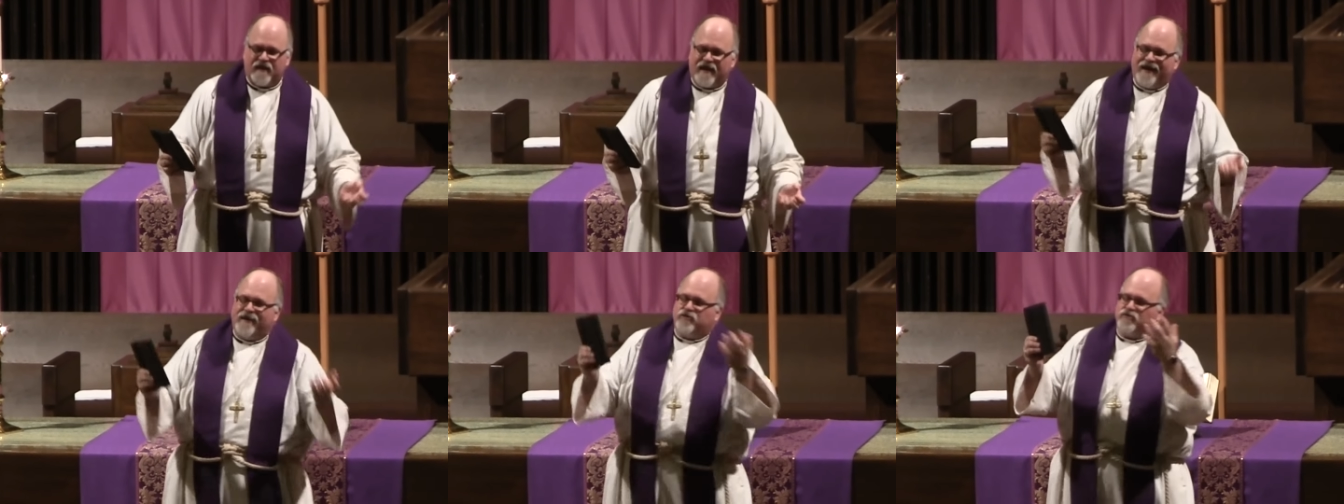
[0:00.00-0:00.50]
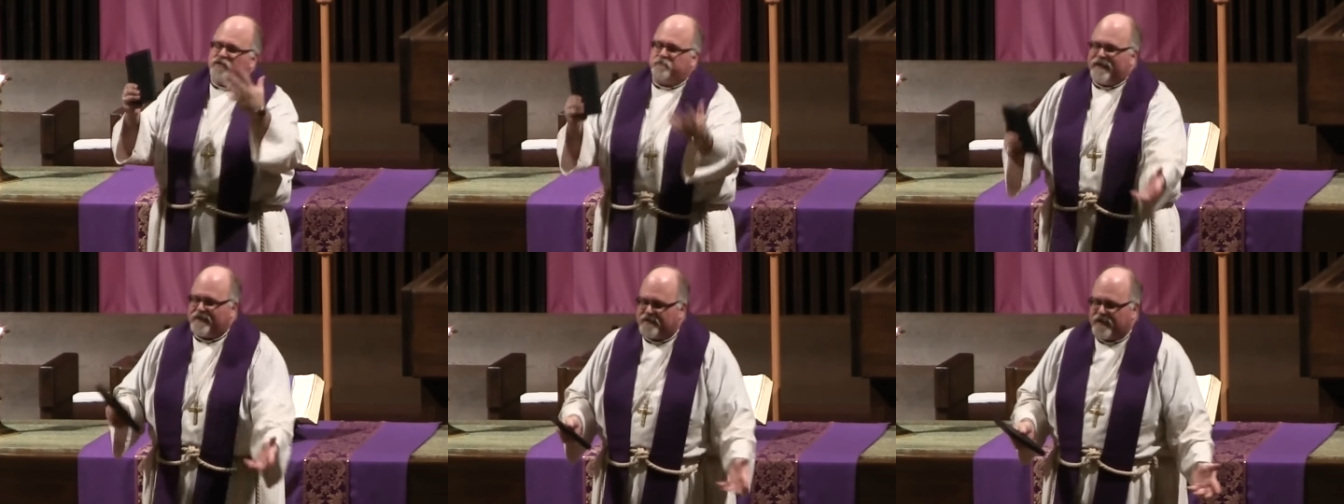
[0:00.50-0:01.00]
And the angel
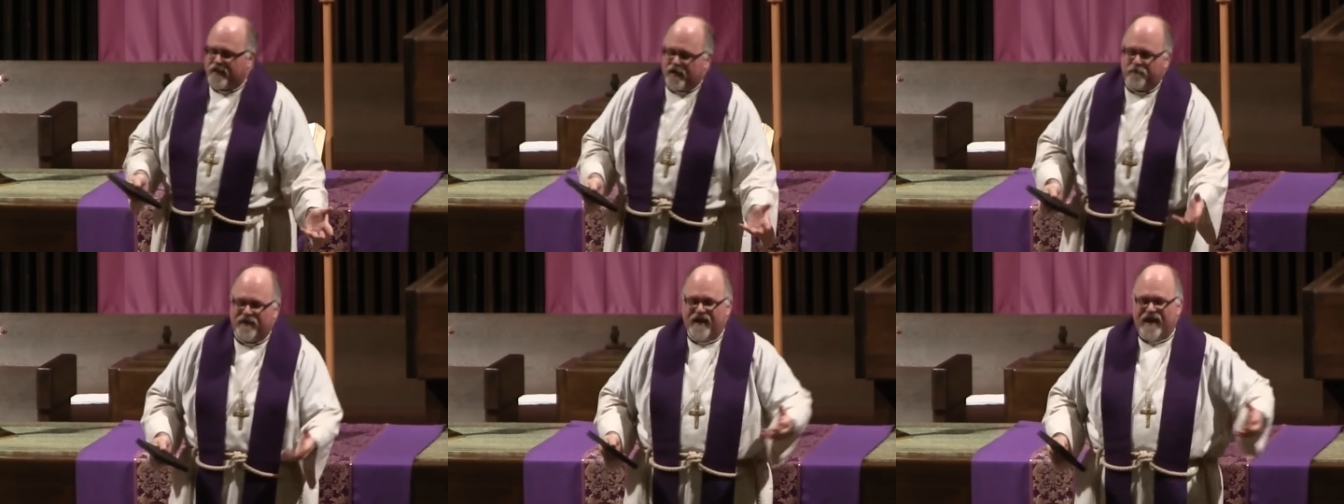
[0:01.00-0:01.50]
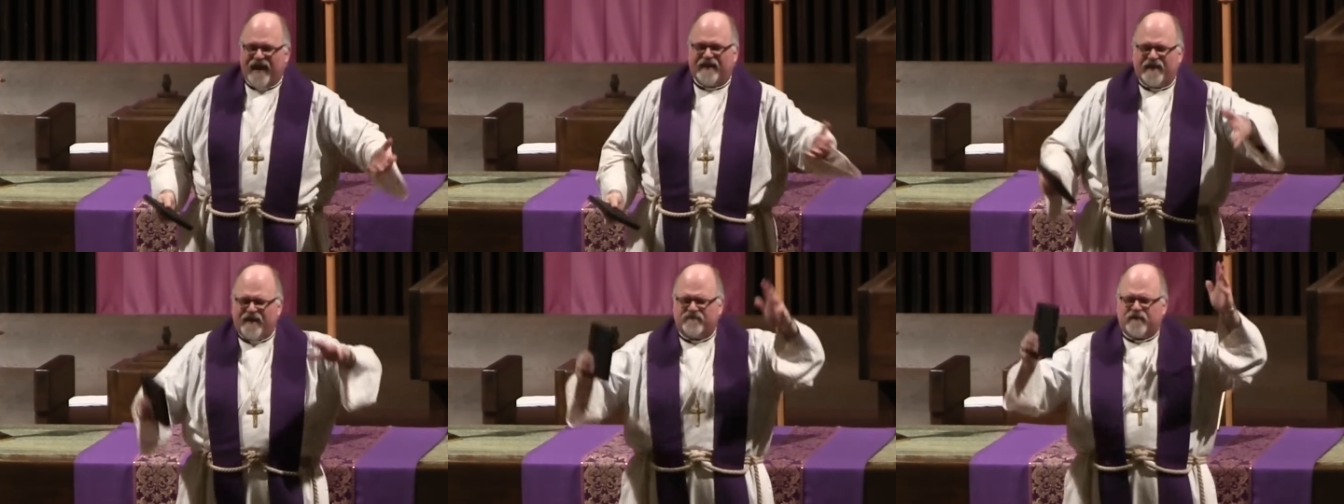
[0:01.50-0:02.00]
speaks to him
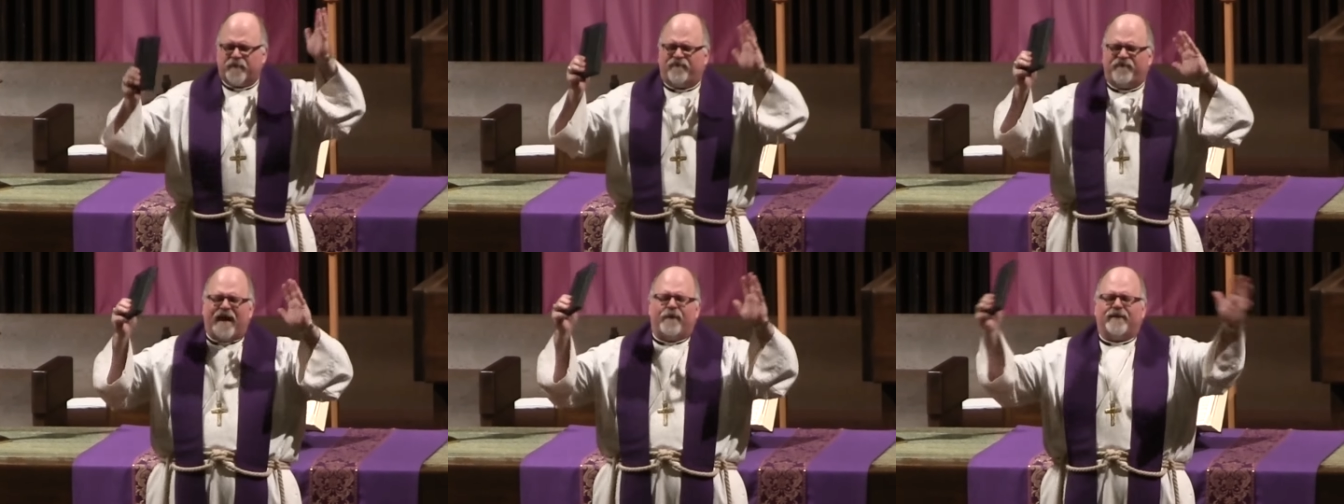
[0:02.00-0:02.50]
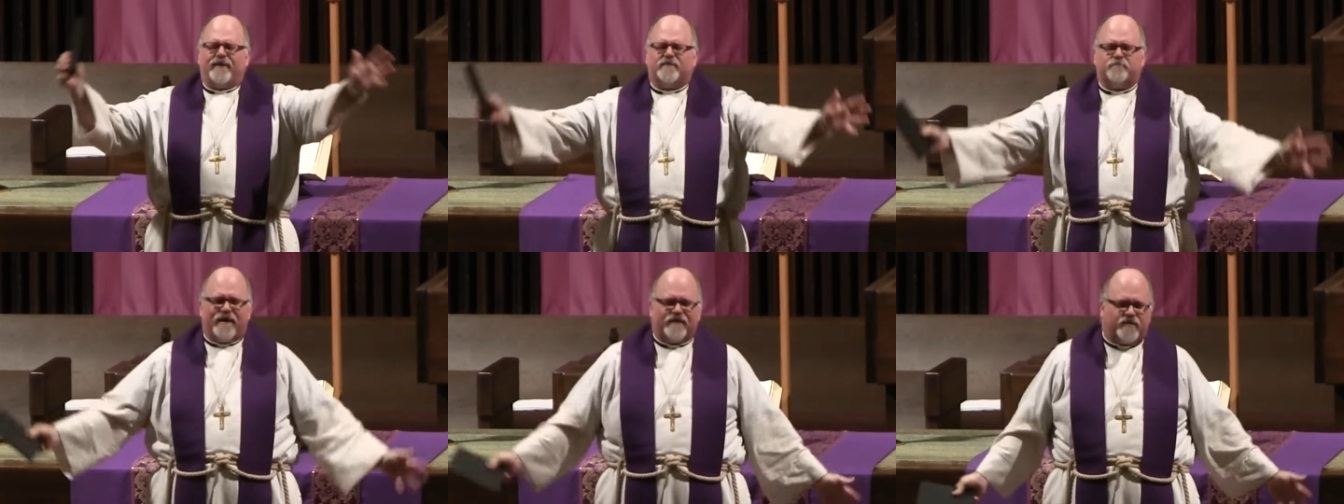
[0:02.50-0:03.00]
and gives him a
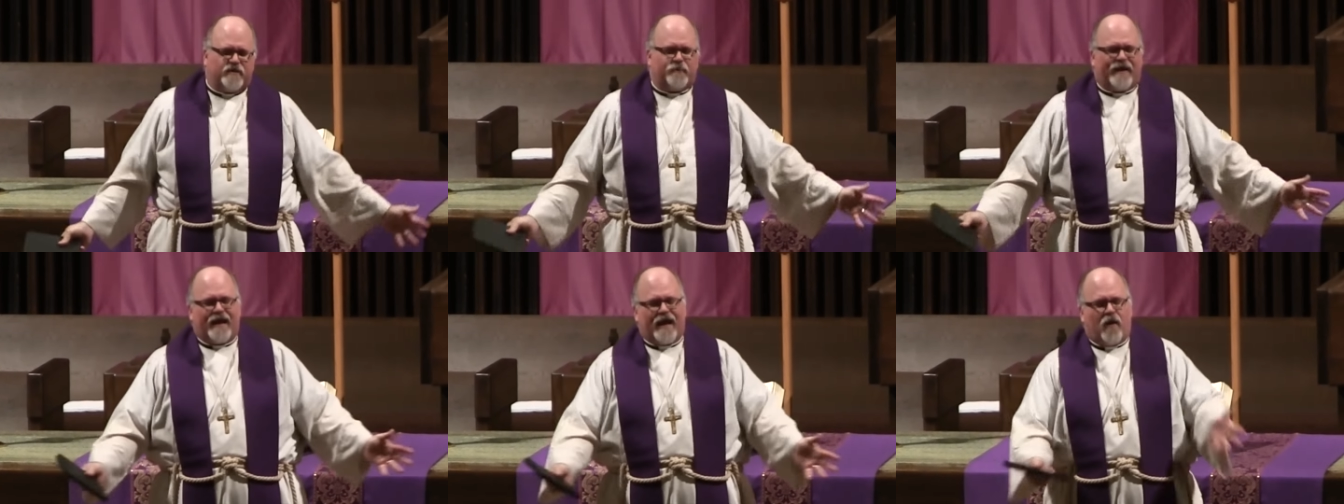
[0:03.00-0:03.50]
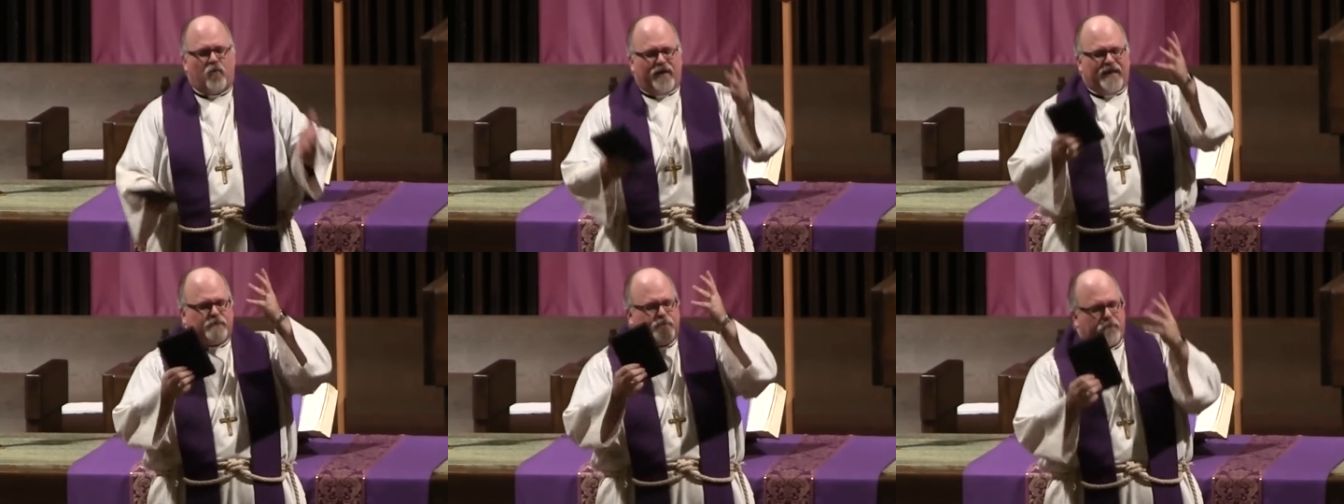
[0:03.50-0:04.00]
fabulous message about how
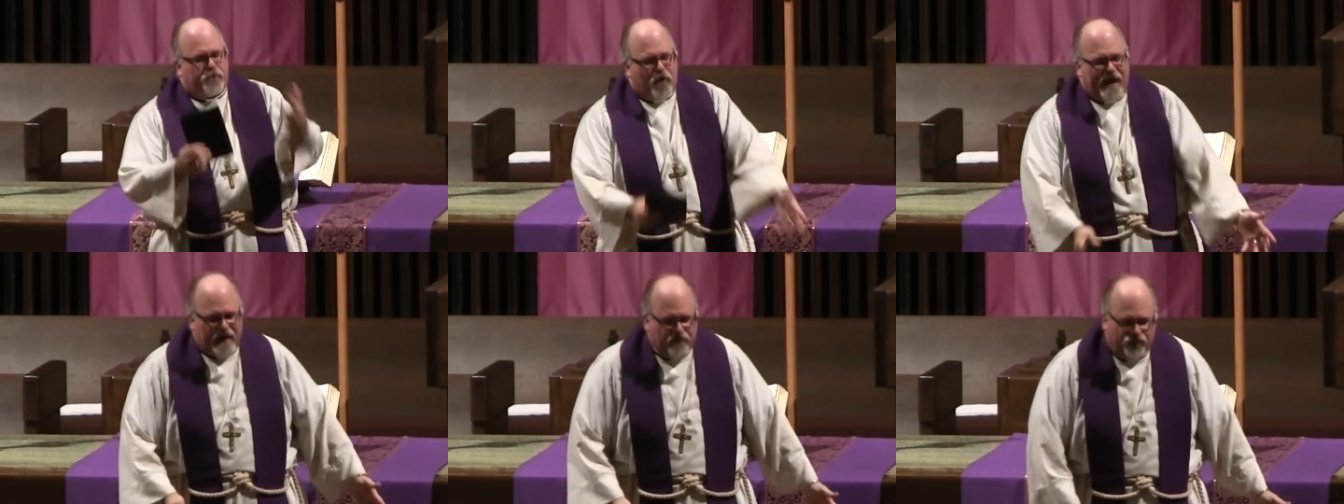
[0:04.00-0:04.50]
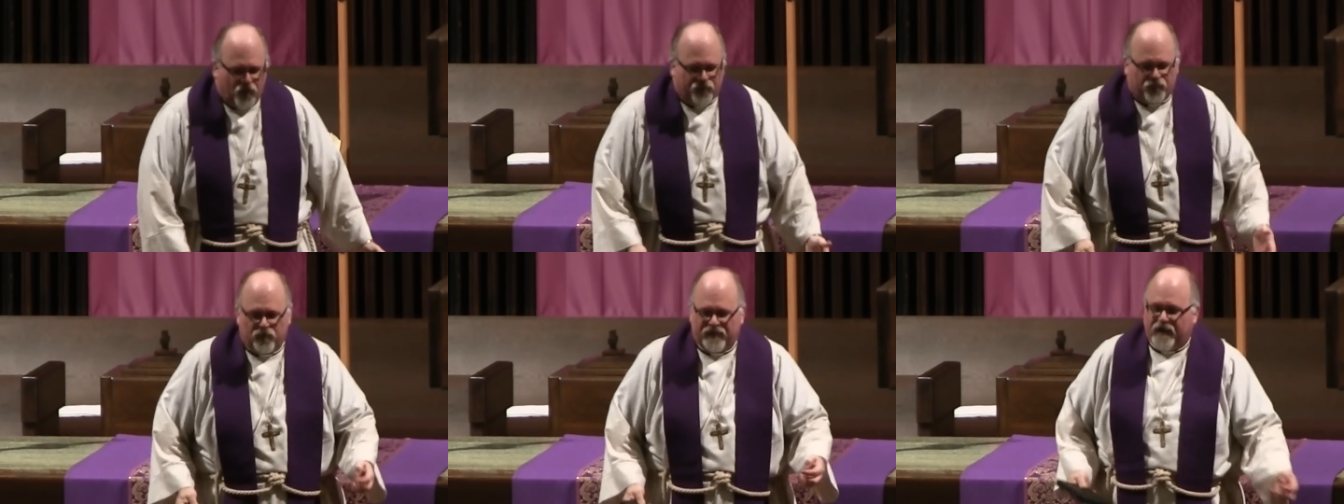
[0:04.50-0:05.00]
what he's been praying
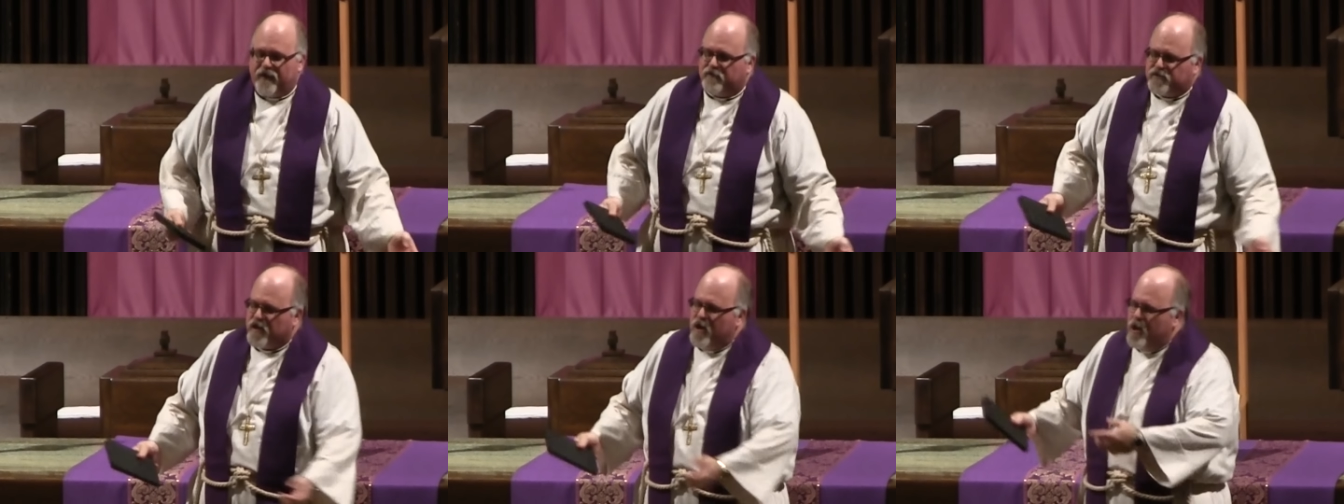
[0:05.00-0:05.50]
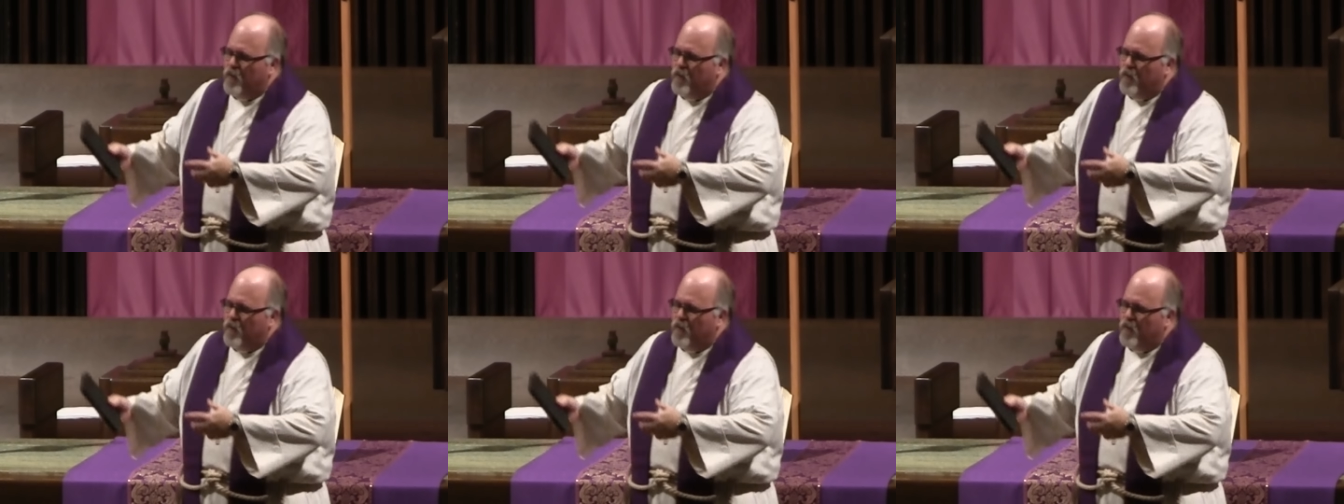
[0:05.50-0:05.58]
for for years,